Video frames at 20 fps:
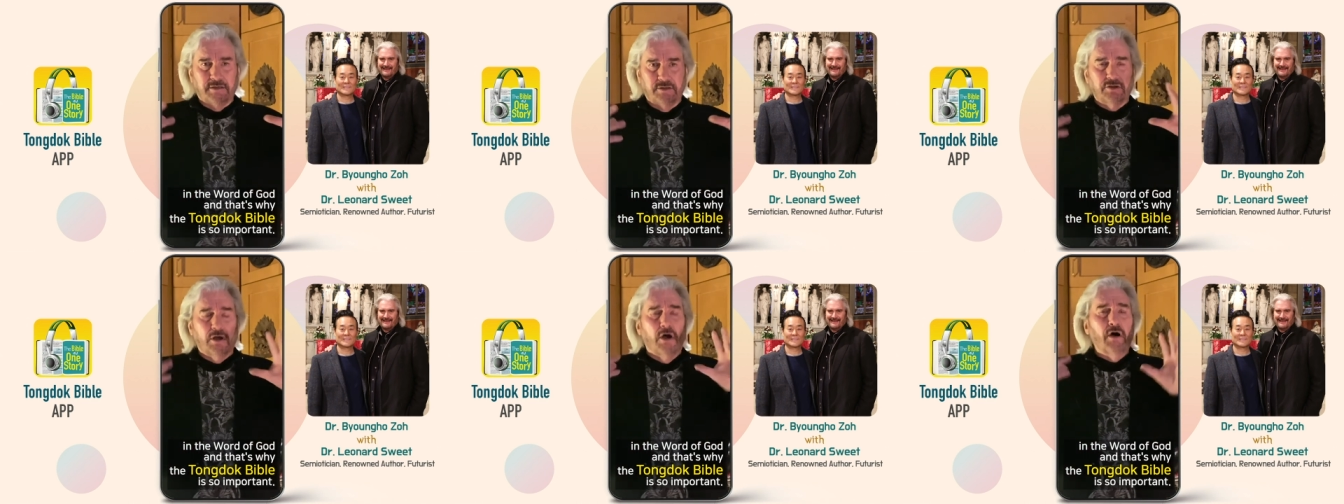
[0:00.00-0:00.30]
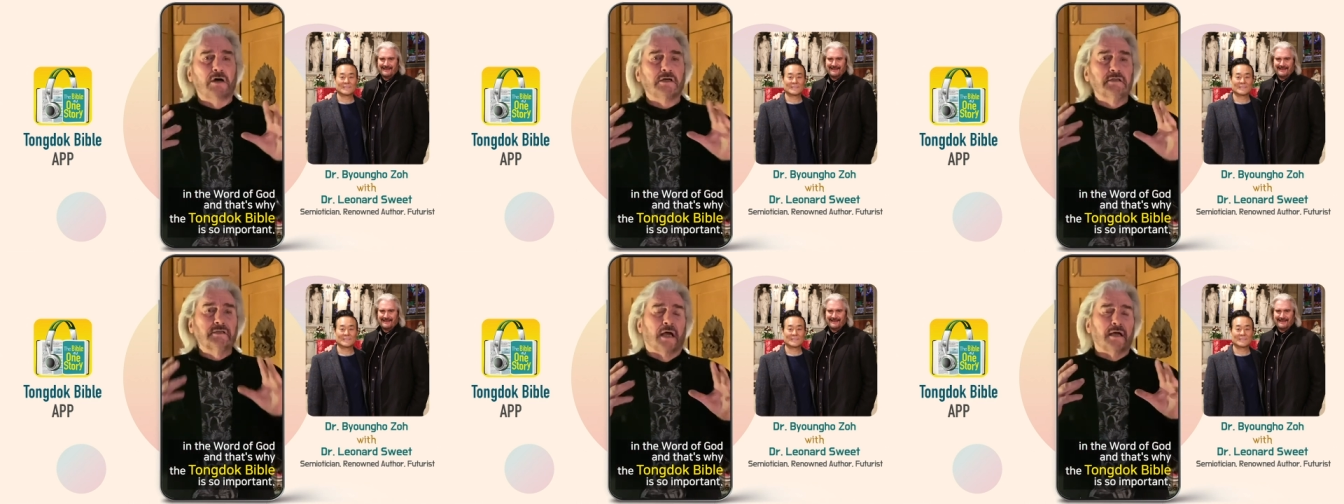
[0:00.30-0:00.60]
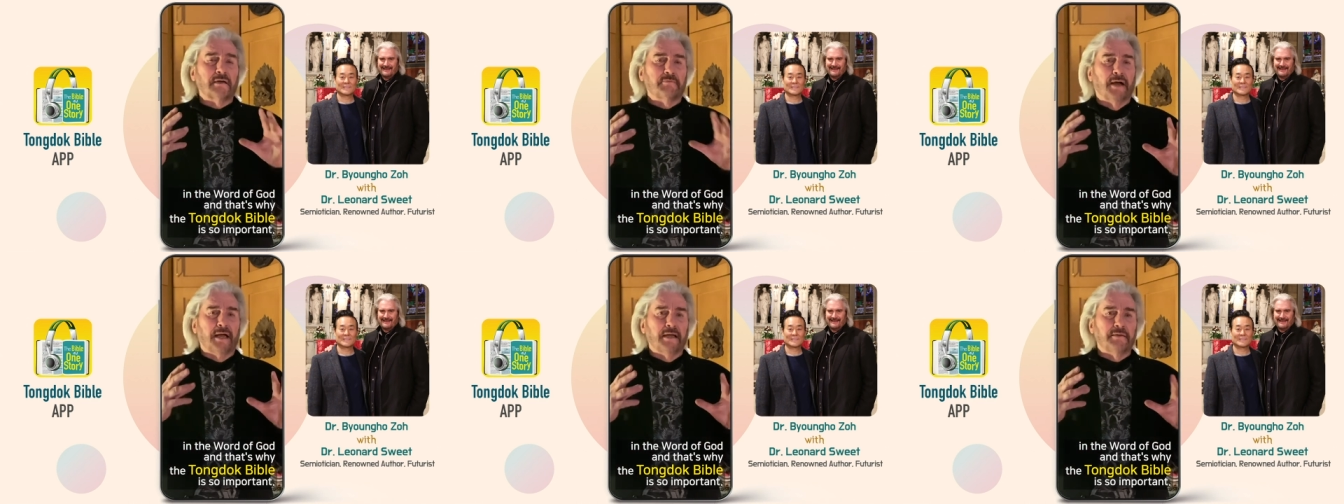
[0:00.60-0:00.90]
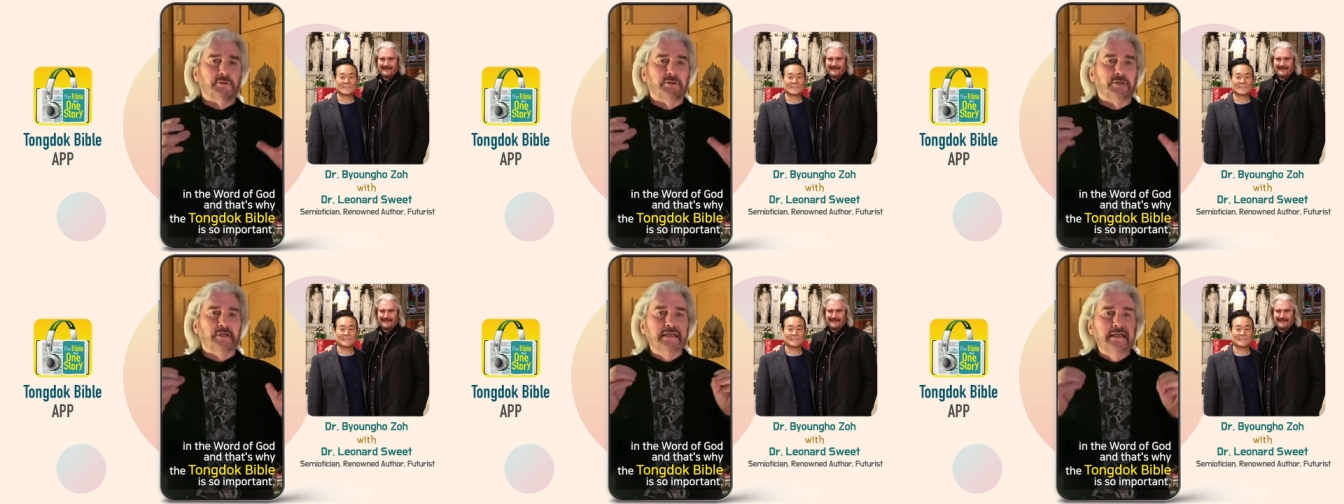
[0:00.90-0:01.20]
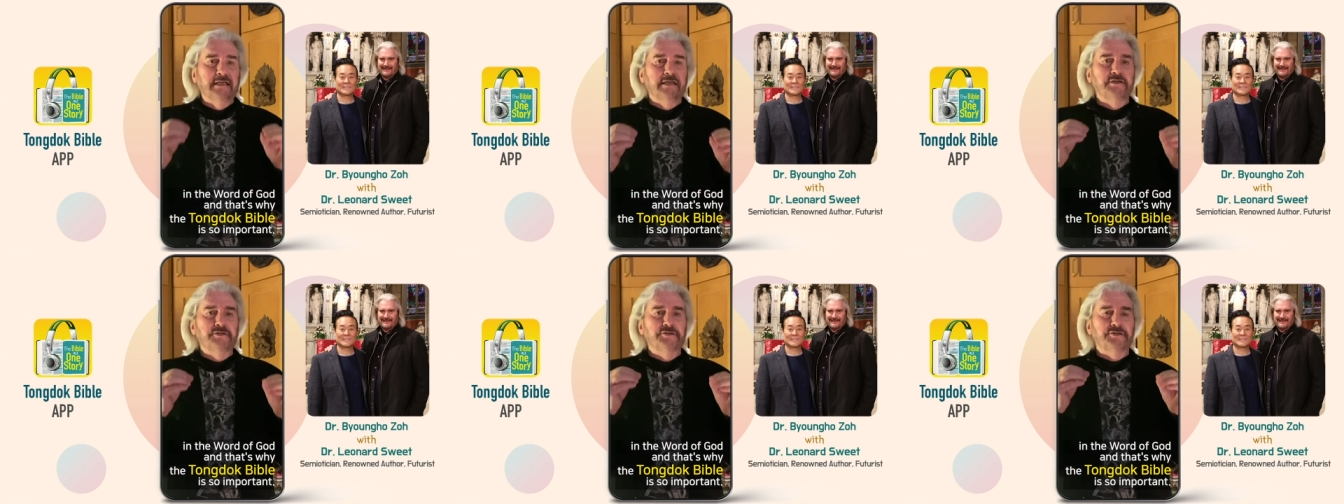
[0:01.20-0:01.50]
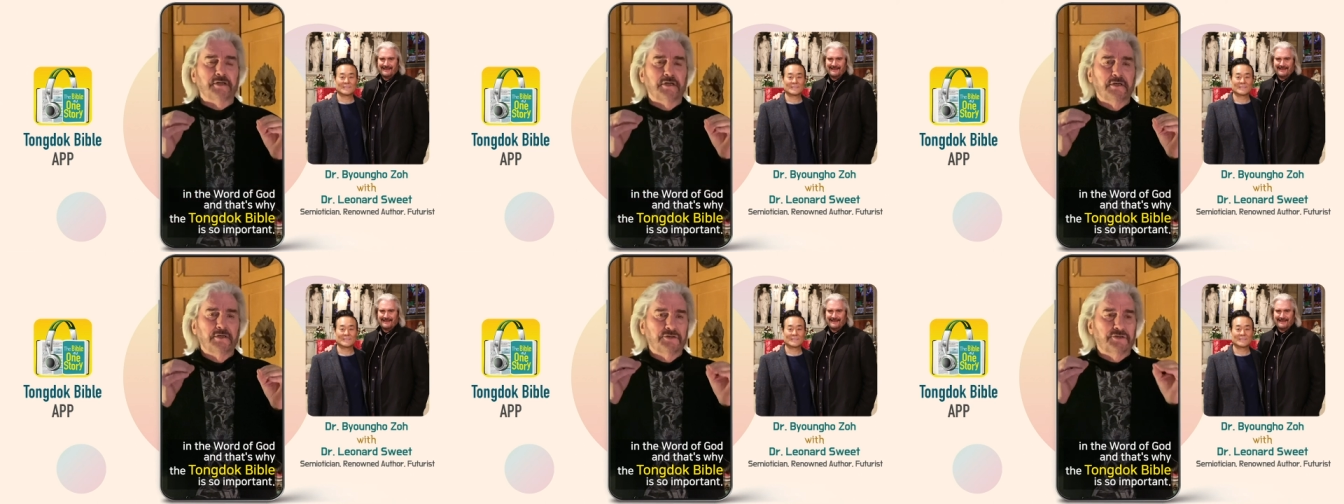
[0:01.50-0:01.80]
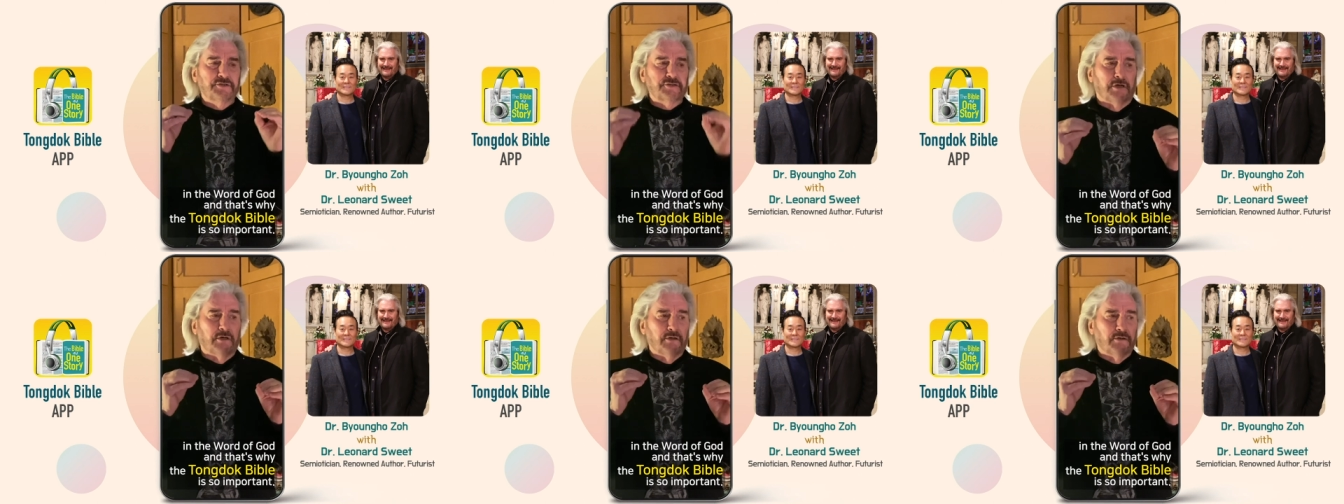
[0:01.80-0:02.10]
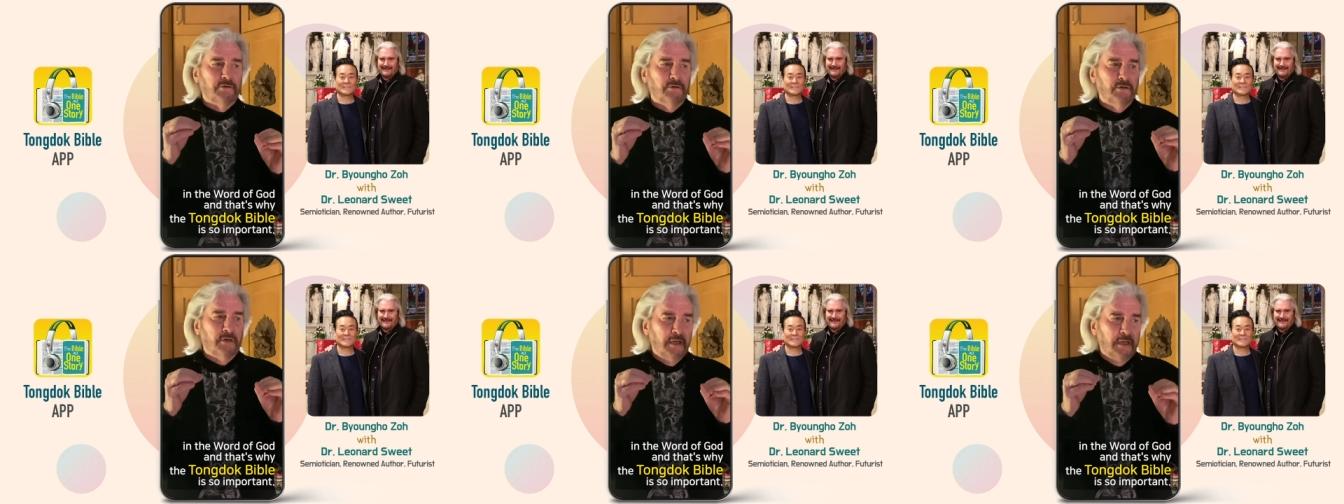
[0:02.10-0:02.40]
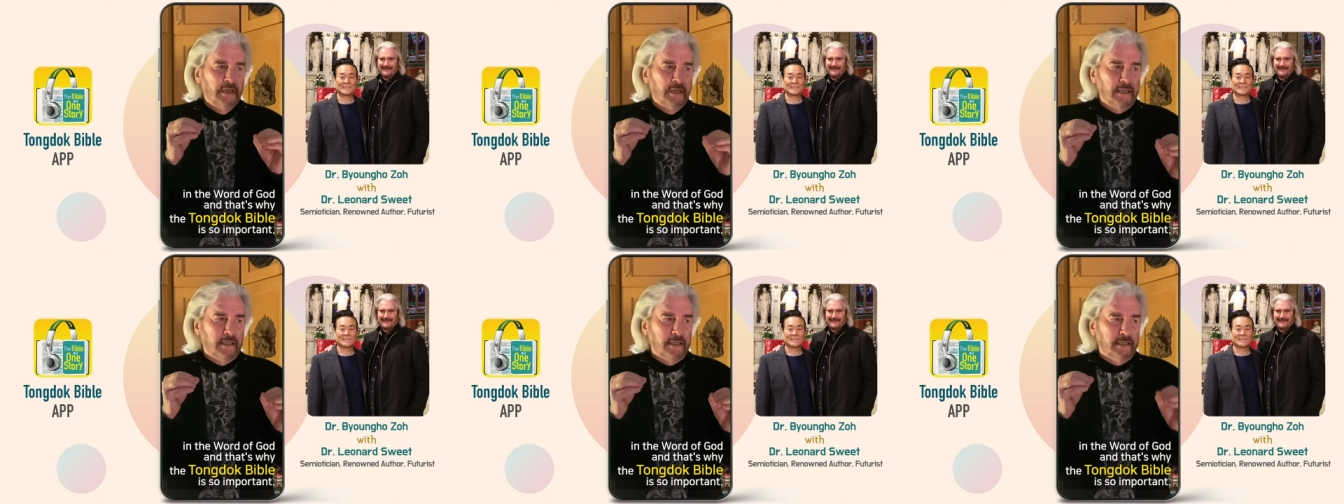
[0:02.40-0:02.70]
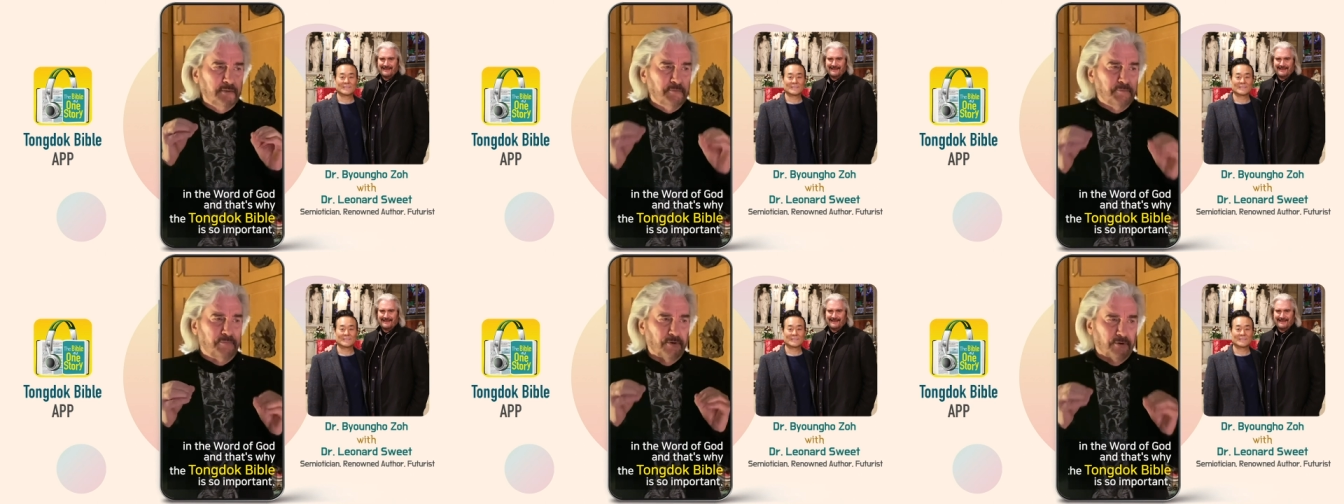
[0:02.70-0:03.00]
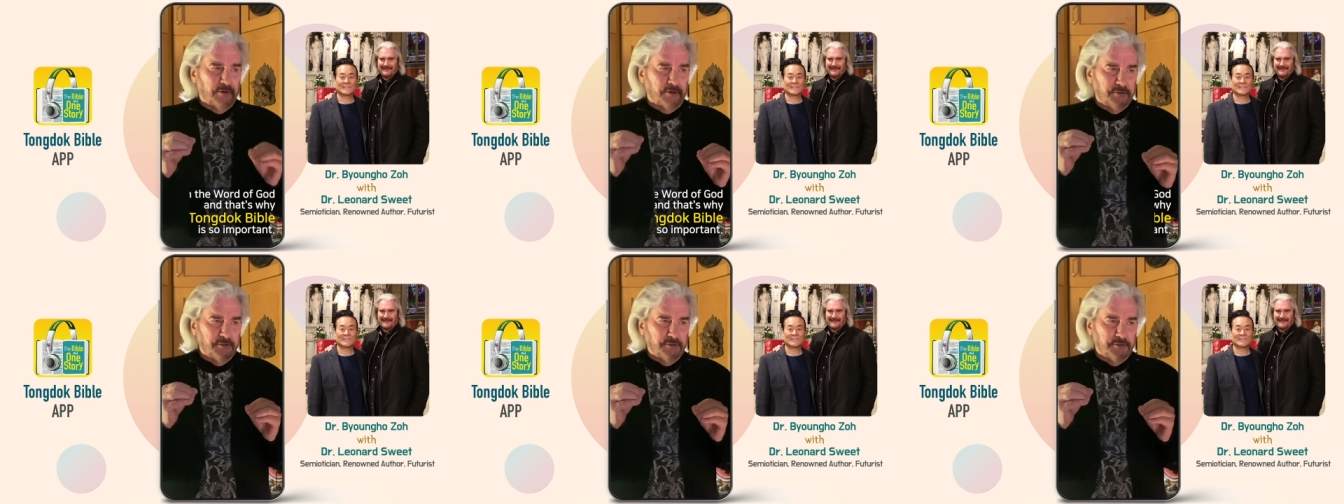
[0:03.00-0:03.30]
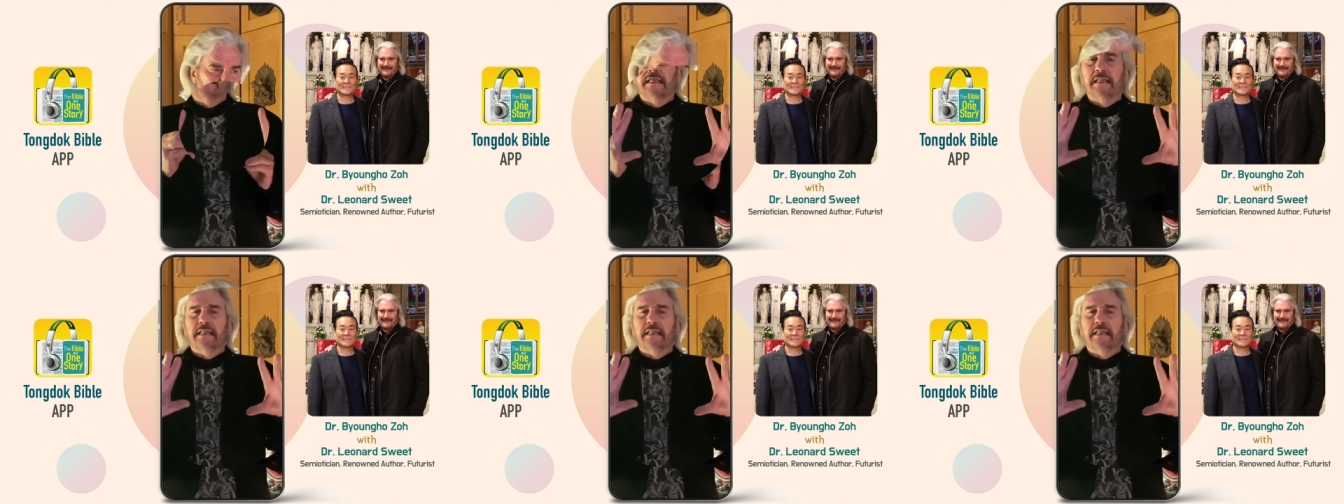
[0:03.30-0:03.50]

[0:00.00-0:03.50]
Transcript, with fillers: Tongdok Bible is so important.